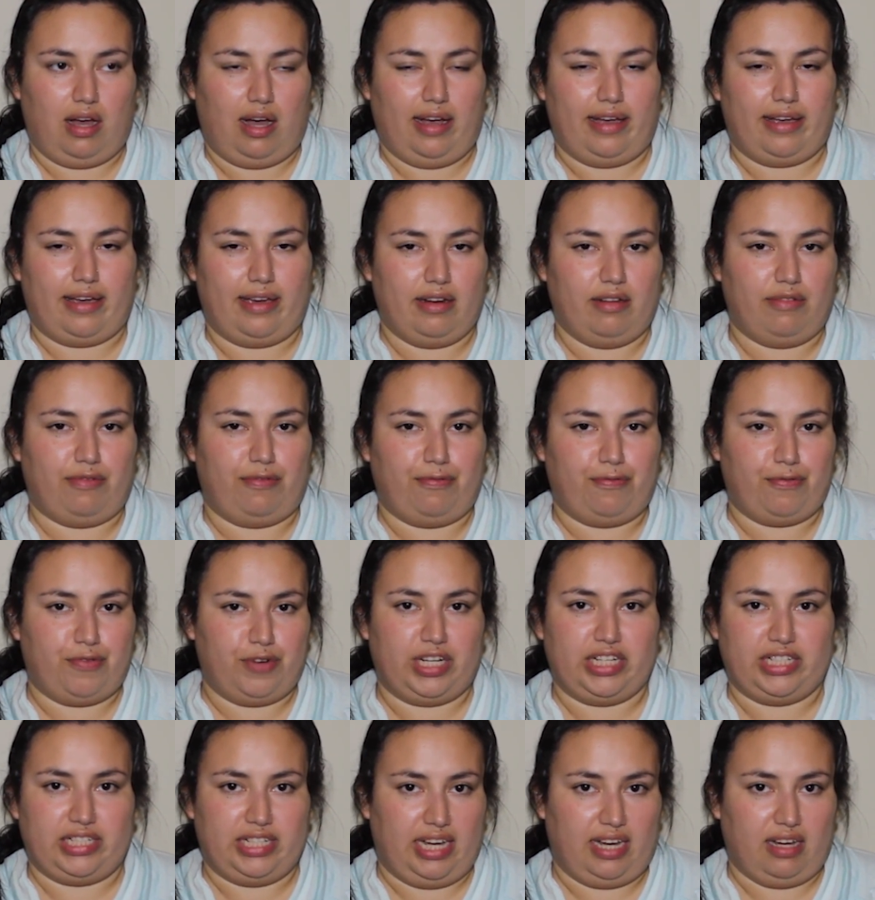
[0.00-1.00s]
kind of
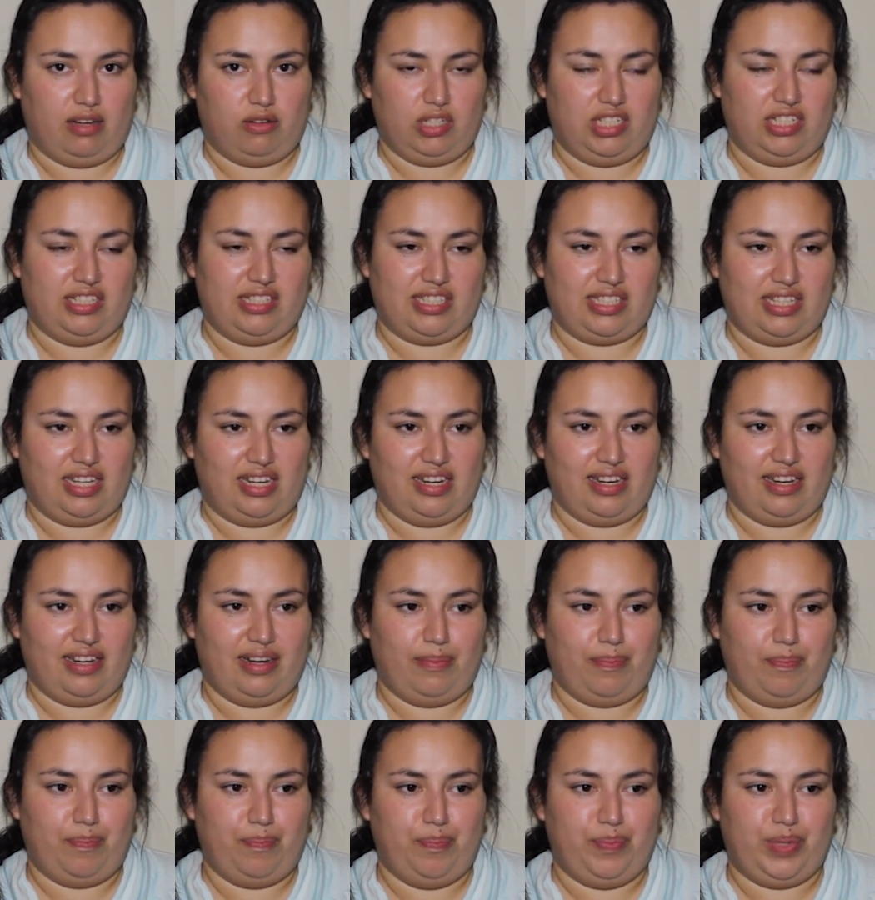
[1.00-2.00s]
freaked out
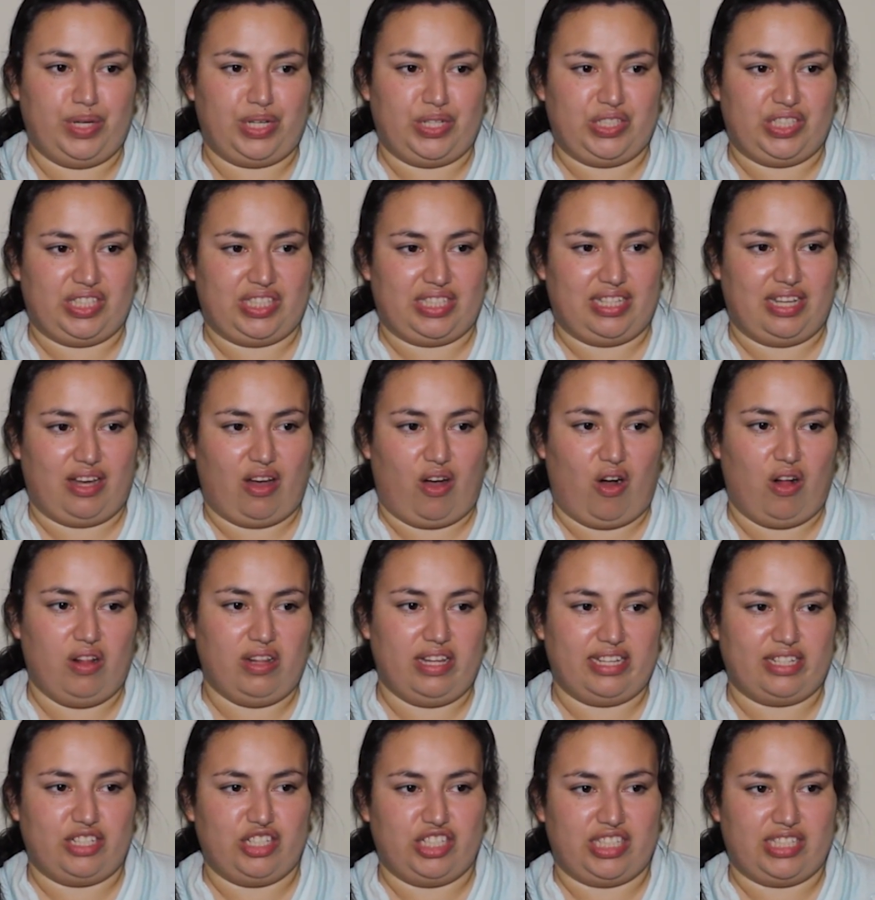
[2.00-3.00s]
inside because
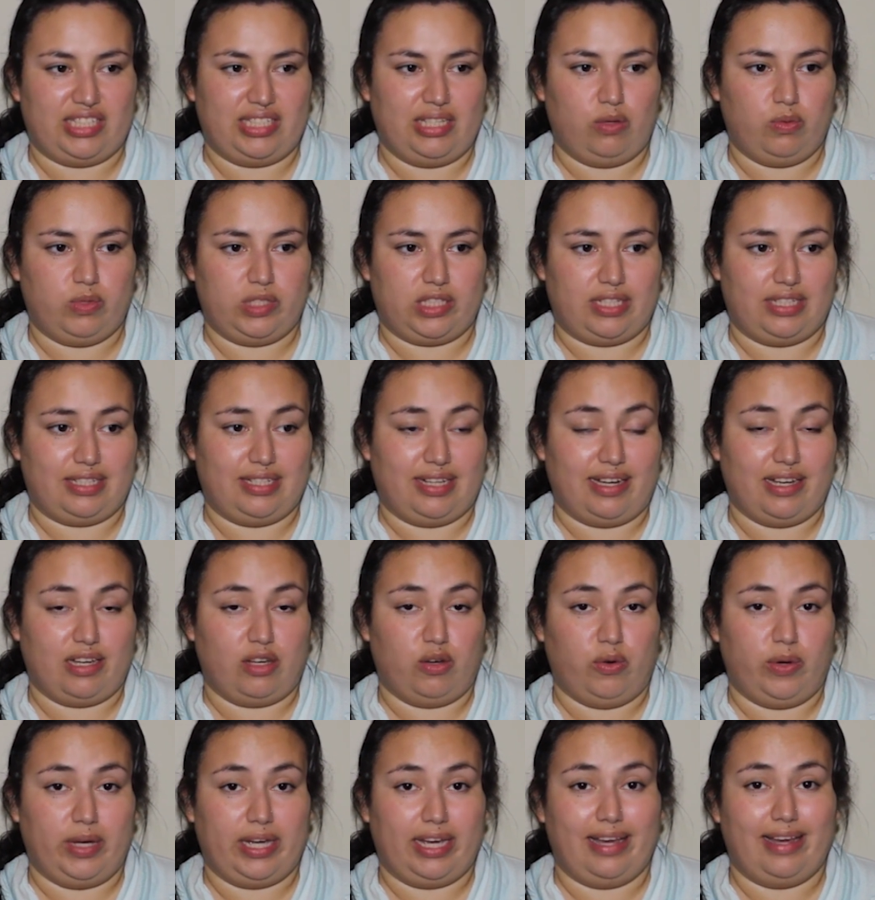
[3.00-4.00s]
all I could see was the dye
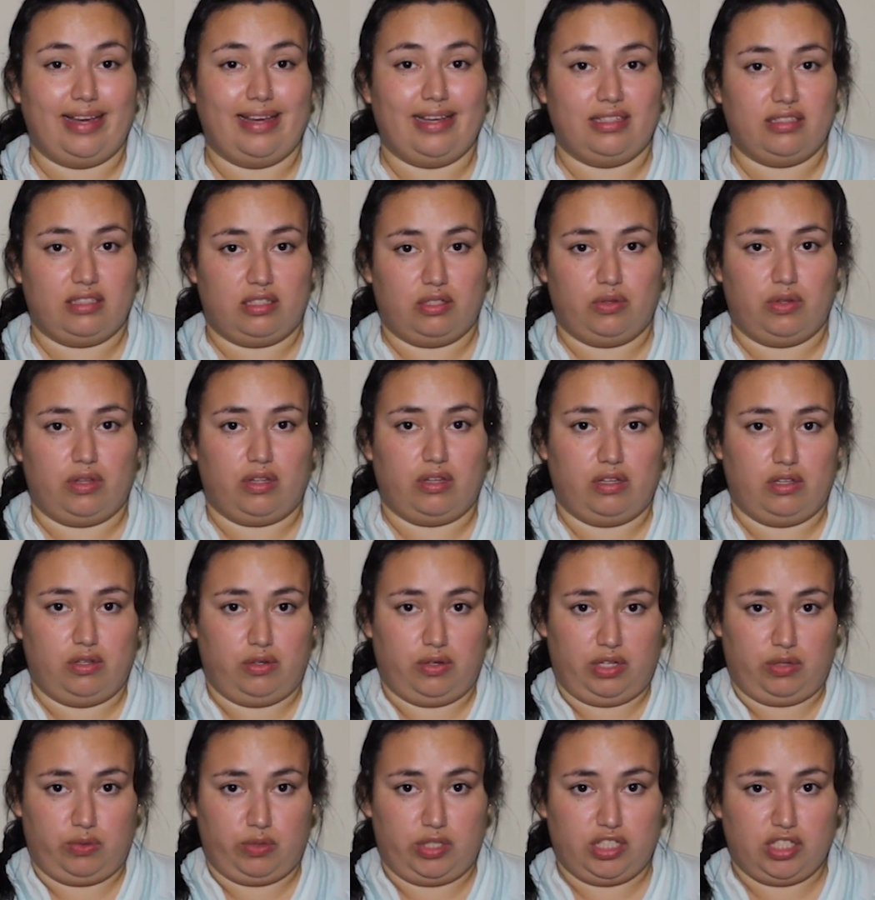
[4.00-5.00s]
going into the
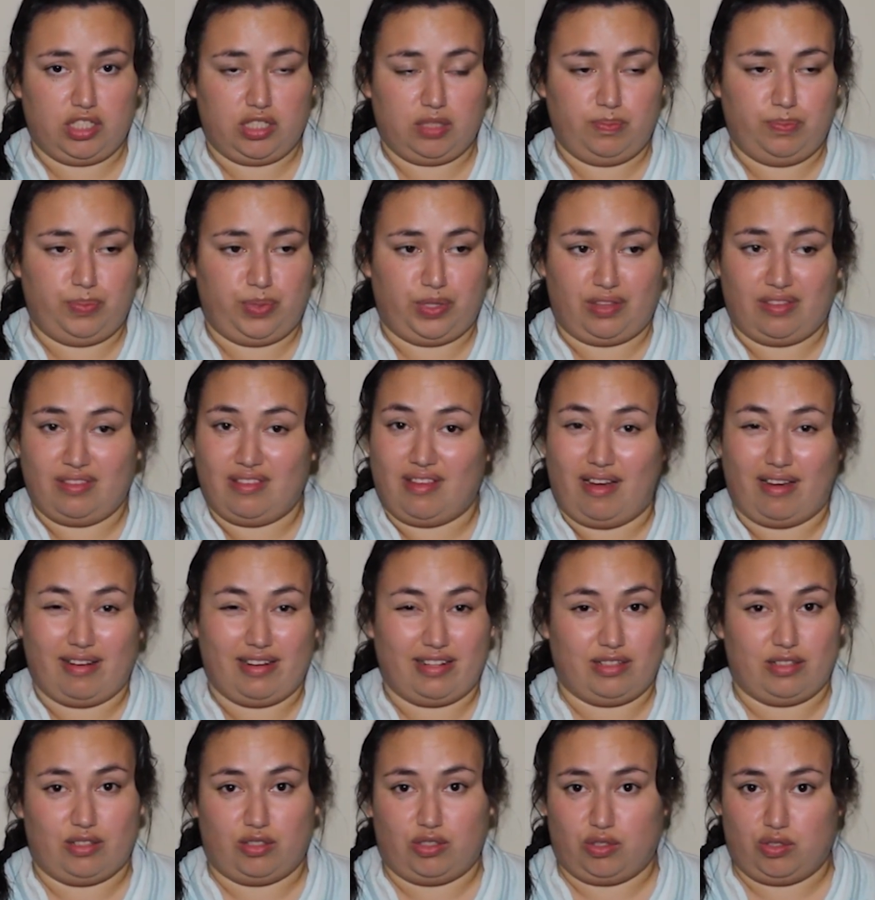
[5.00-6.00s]
uterus, but
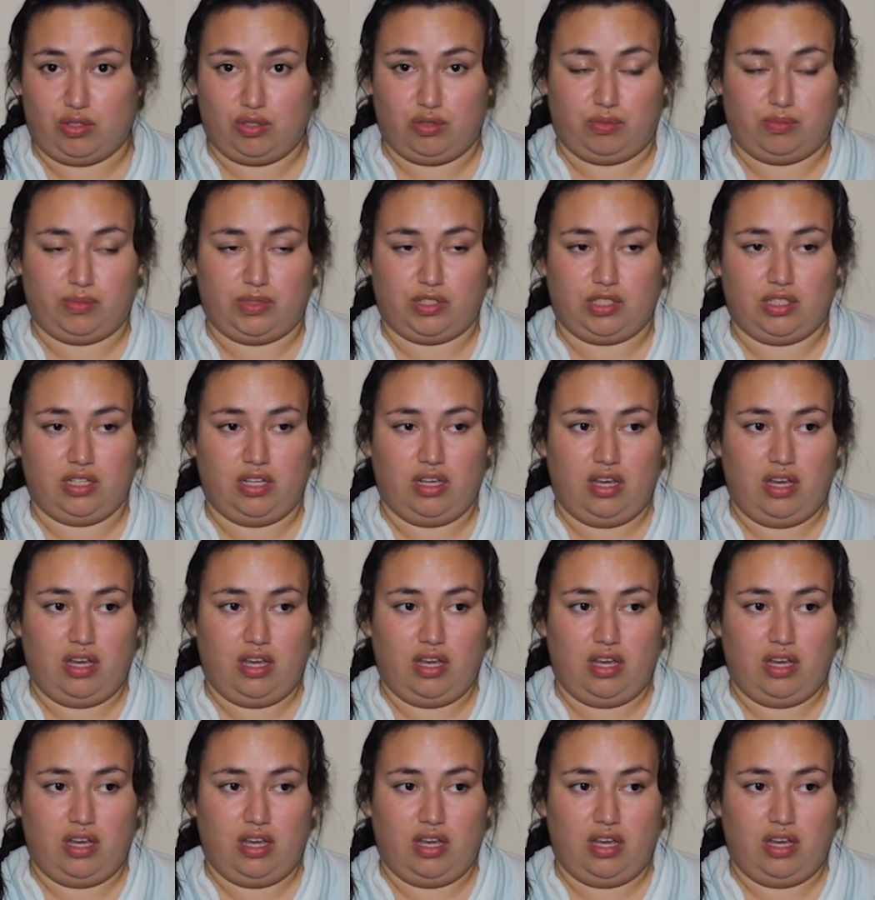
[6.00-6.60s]
not in the tubes.